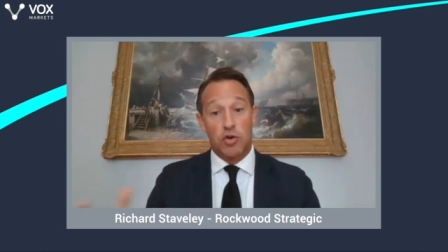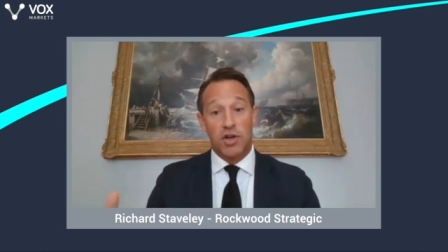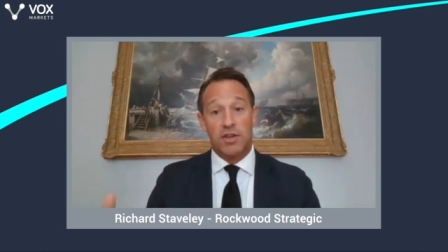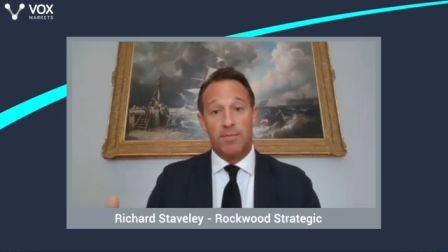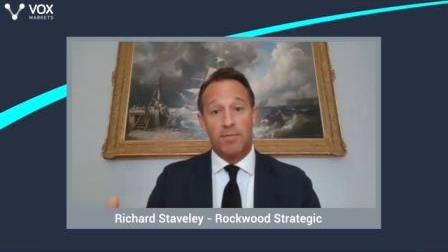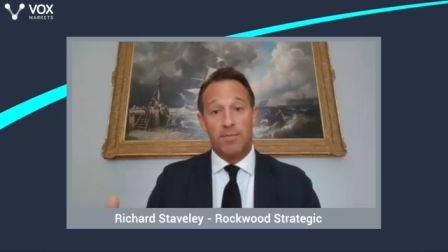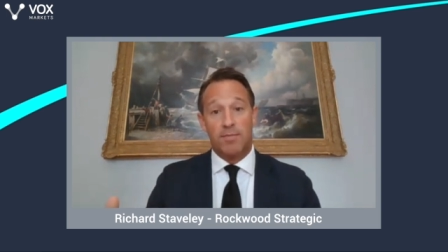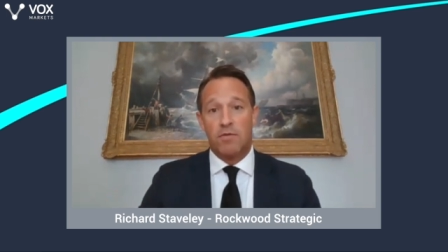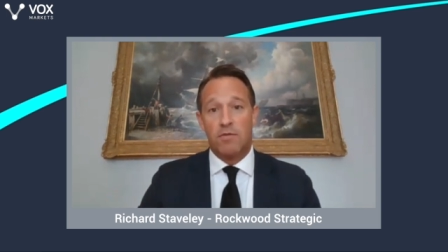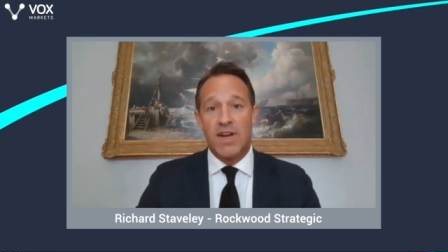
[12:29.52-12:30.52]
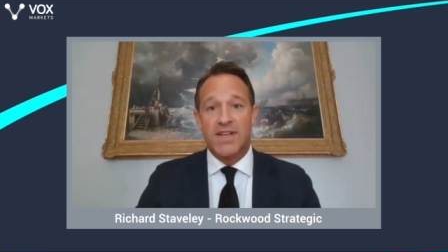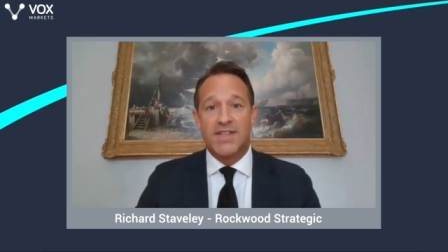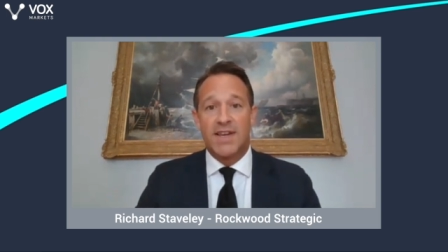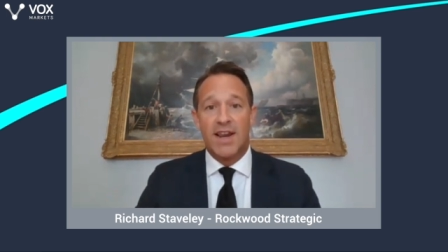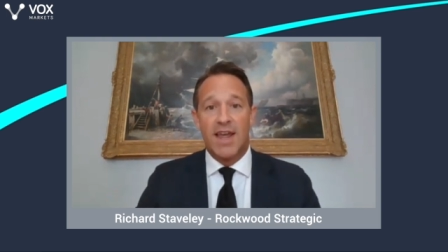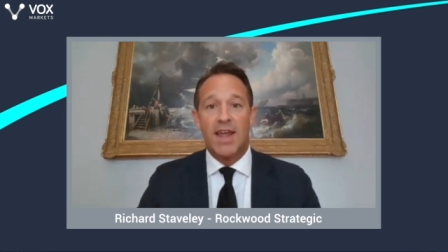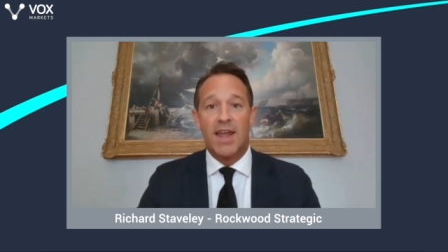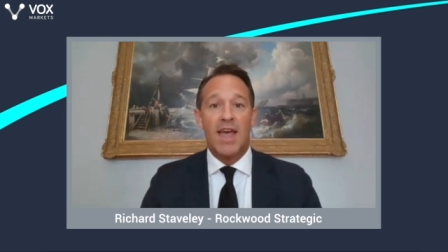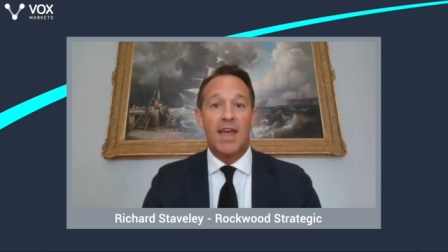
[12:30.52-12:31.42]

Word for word: joined the board recently.